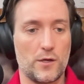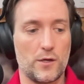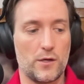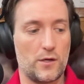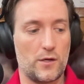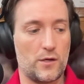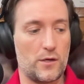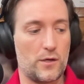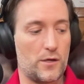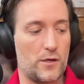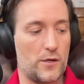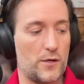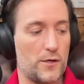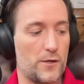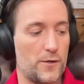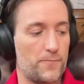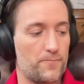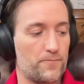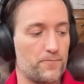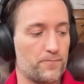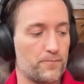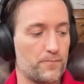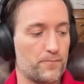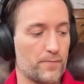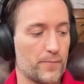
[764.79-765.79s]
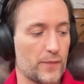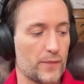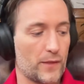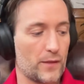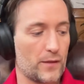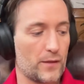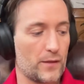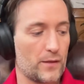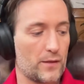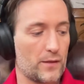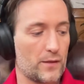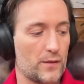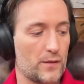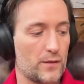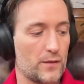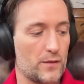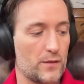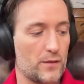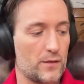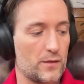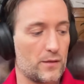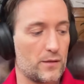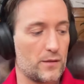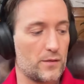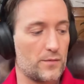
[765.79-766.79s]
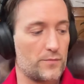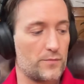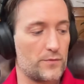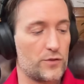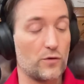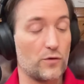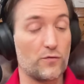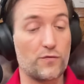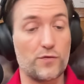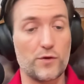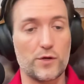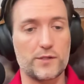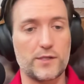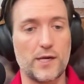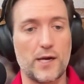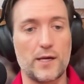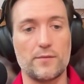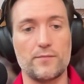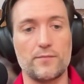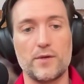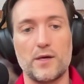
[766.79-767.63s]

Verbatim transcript: um, uh, uh, uh, so fertile.